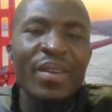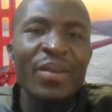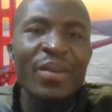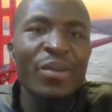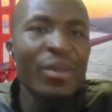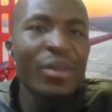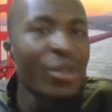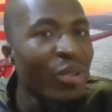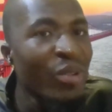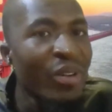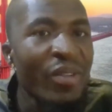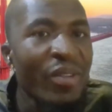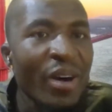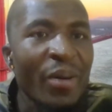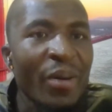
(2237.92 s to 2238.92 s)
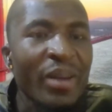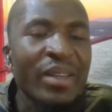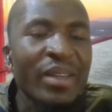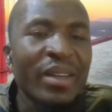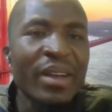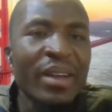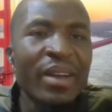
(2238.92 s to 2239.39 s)
Within 24 hours.
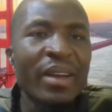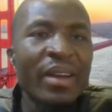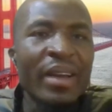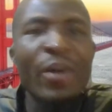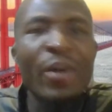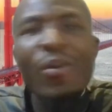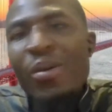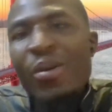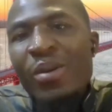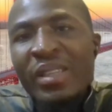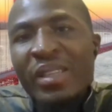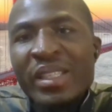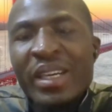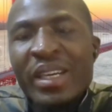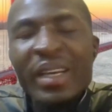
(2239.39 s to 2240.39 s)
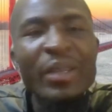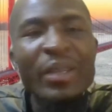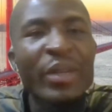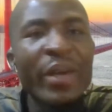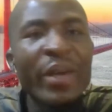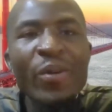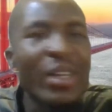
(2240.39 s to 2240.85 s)
And what was the
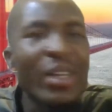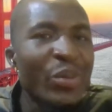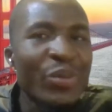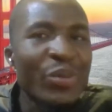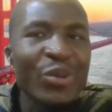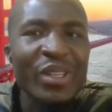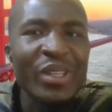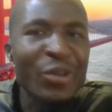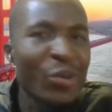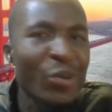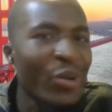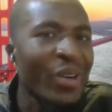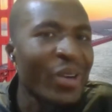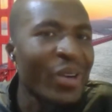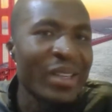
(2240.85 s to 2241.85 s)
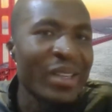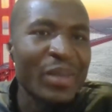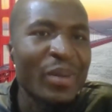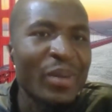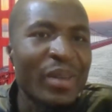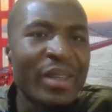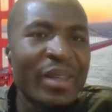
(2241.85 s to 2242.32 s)
challenge? KYC process, know your customer.